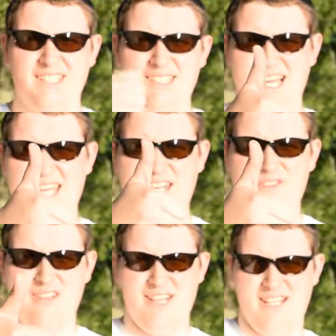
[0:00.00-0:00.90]
Like it if
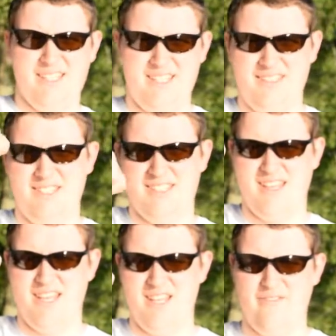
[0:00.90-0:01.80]
you liked it,
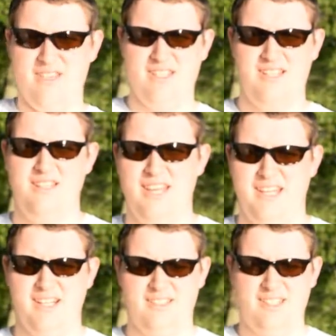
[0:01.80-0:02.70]
dislike it if you didn't like
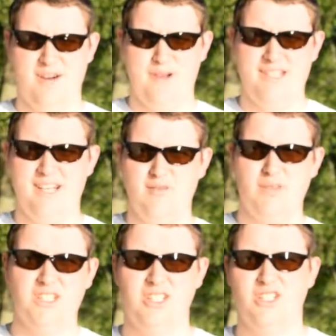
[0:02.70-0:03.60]
it, comment down
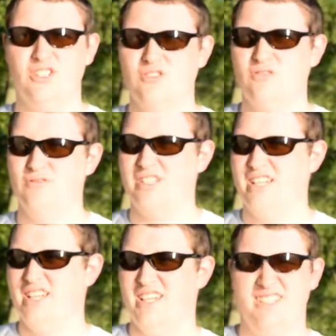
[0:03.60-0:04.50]
below
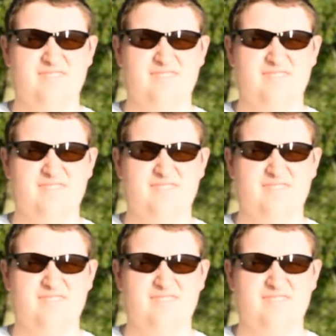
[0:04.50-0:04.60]
saying,